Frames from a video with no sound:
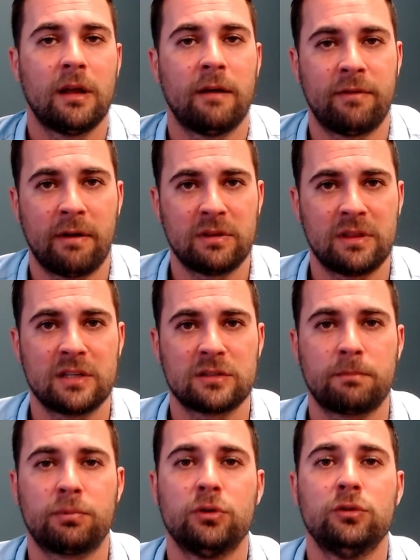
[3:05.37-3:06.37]
If everything's
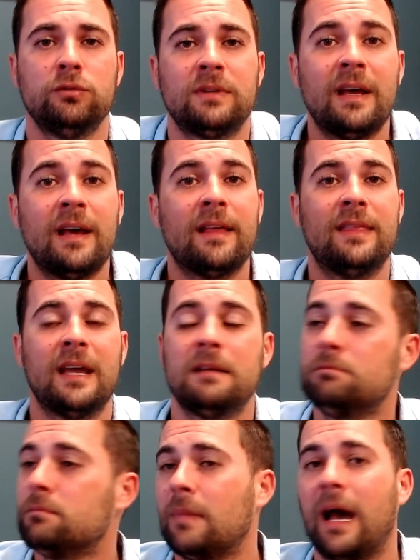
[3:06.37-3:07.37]
approved,
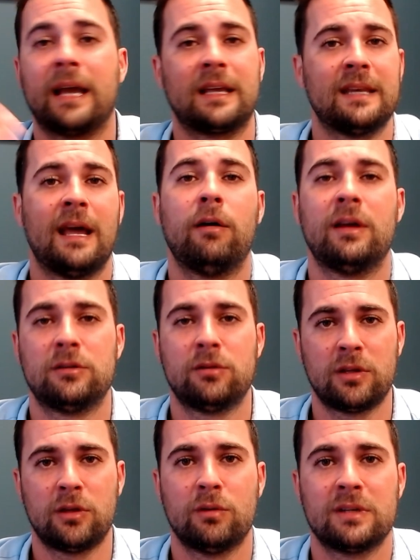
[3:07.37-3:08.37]
then I can now enter
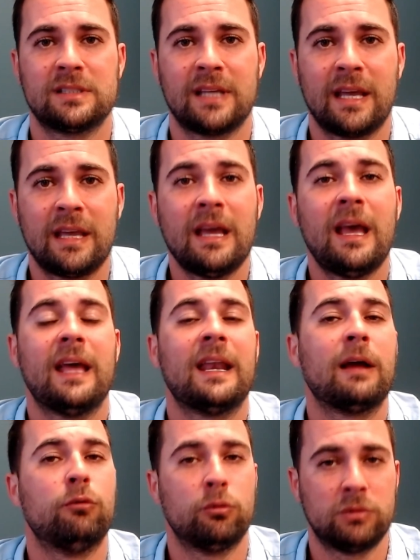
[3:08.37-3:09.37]
the USA, and
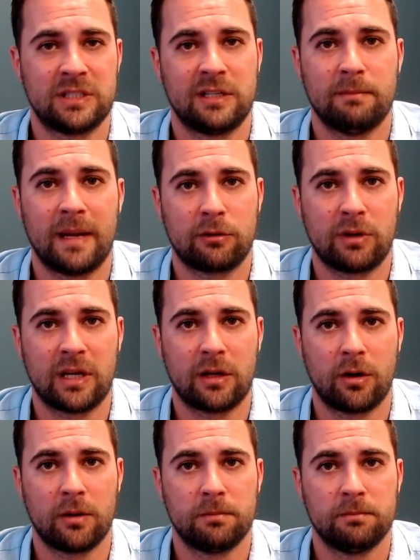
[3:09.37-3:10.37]
I will receive my green
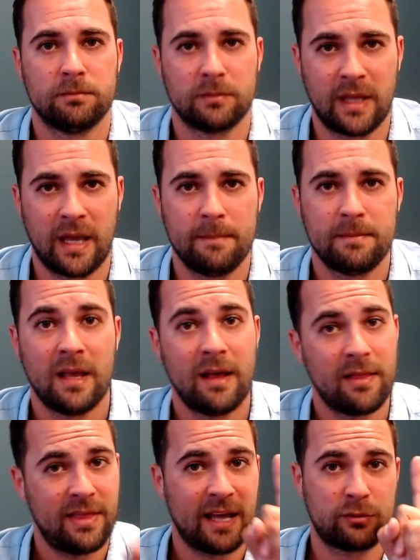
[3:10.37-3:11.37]
card. Okay?
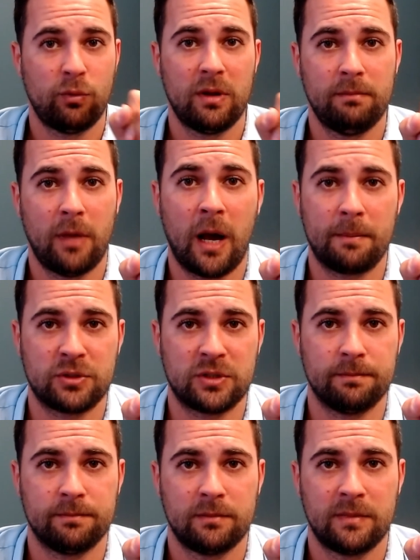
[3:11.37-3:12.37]
That's one option.
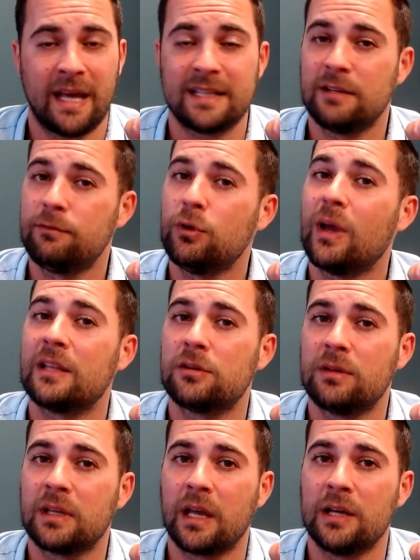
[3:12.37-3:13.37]
That's if you entered
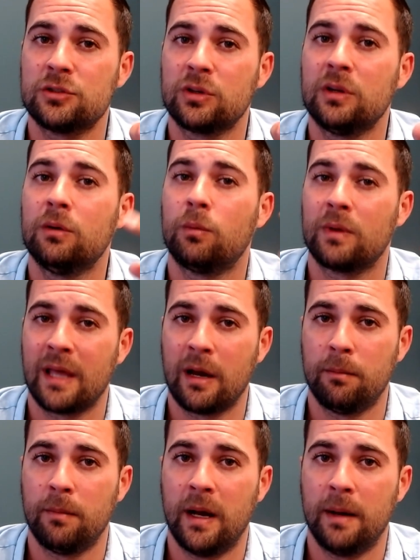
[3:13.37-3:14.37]
the country
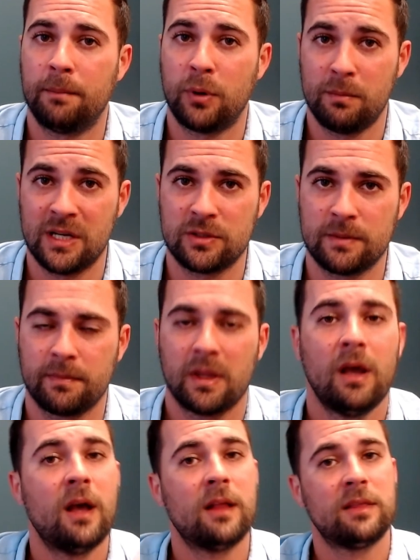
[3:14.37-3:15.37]
without permission.
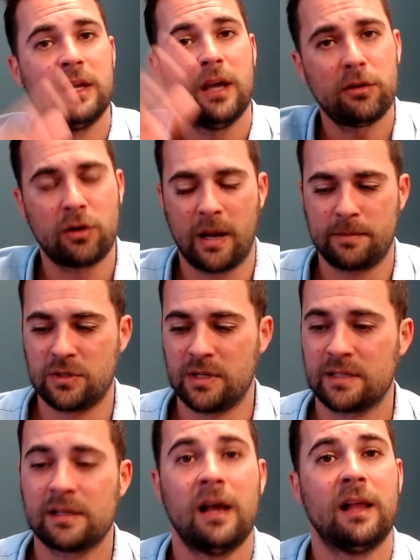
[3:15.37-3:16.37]
The other option
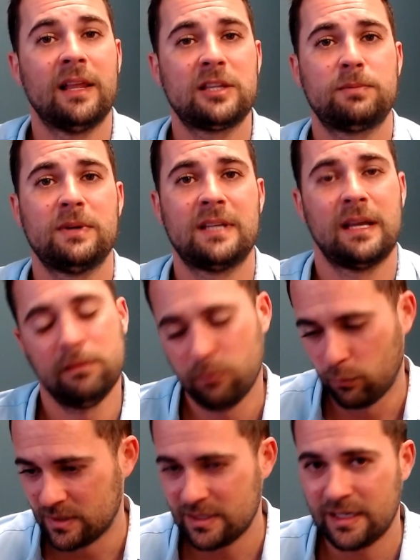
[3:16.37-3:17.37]
is, let's pretend,
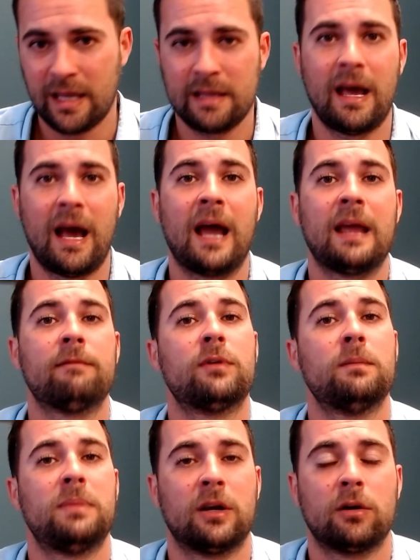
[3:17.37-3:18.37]
once again, I am
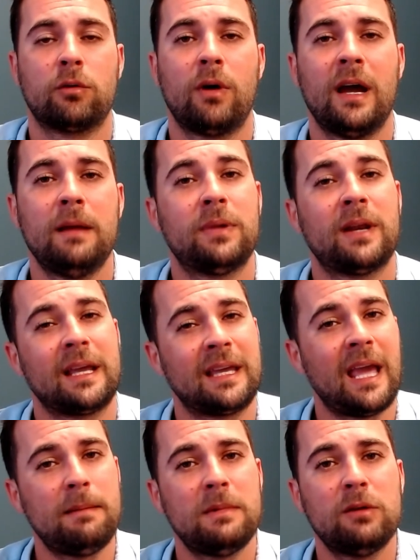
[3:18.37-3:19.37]
from Paraguay, but I
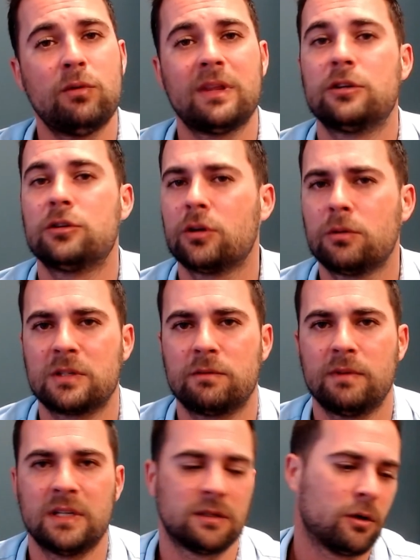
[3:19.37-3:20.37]
came in with a tourist
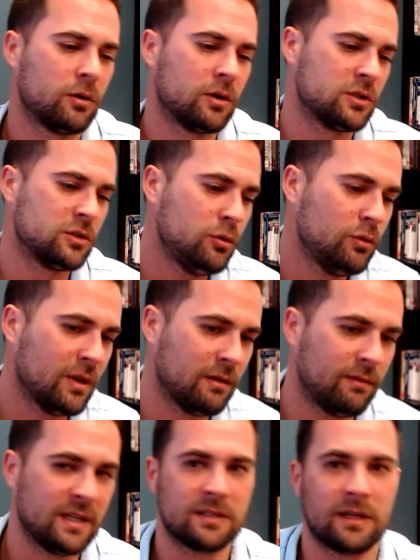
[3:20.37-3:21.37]
visa or a student
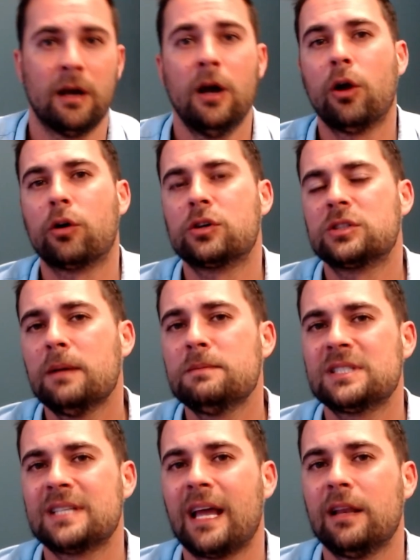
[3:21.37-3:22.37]
visa or some
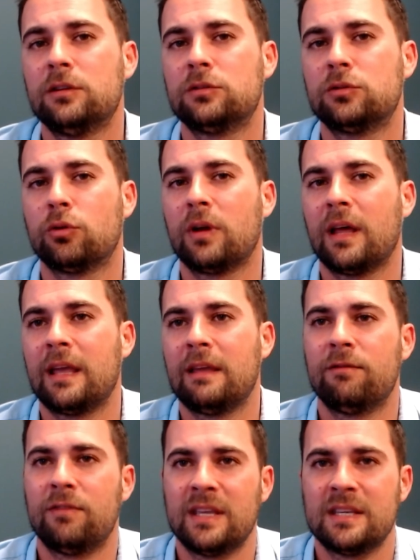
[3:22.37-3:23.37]
sort of a
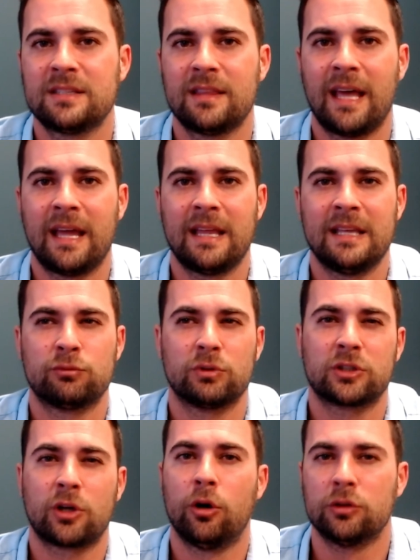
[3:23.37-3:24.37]
visa that is what's
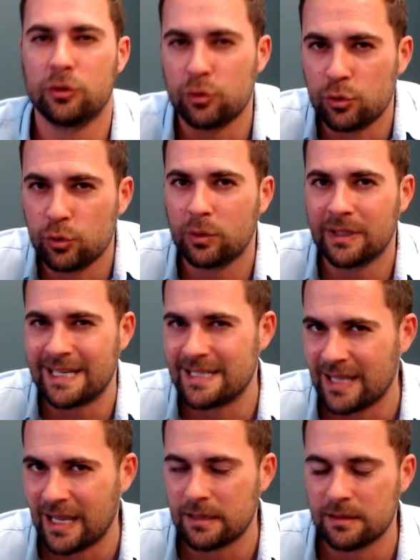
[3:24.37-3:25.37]
called a dual
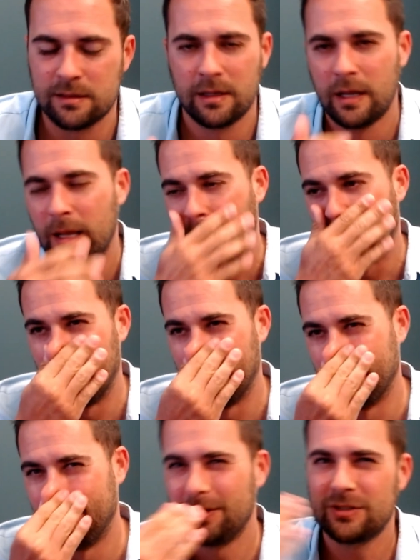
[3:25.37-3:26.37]
intent.
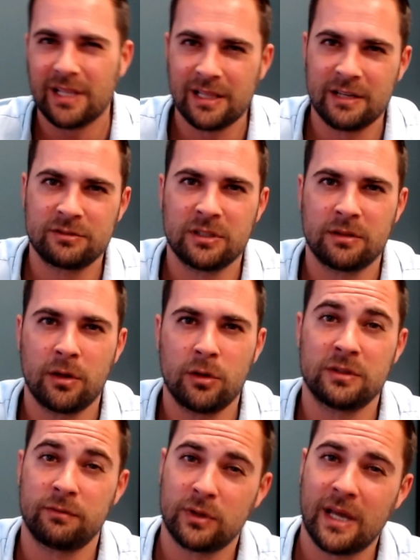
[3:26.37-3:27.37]
There's a list of
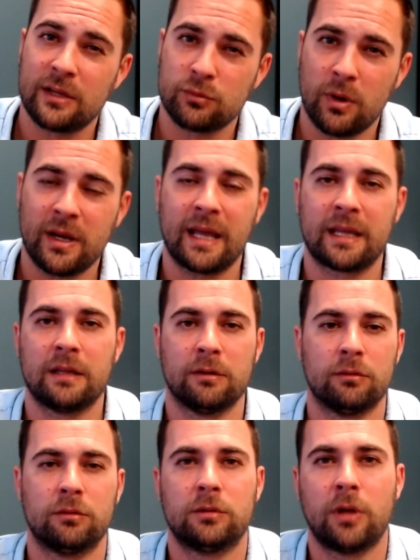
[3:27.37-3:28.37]
those. If you guys want, I
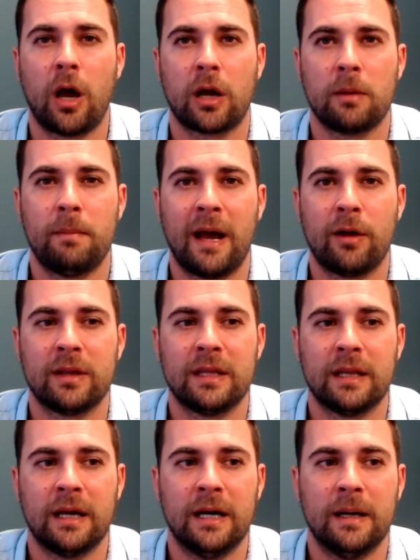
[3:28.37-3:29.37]
can talk about it.